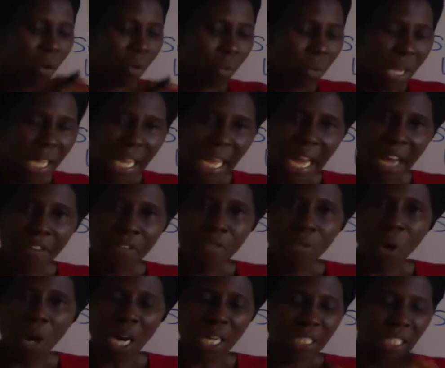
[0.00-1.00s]
We have
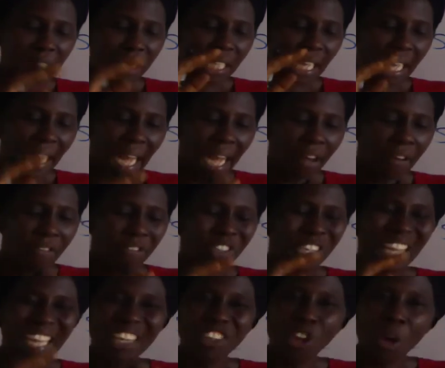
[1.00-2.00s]
what? They
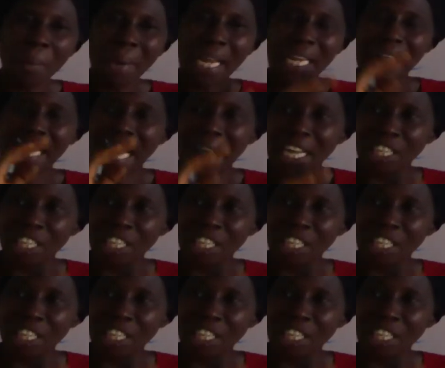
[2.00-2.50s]
normally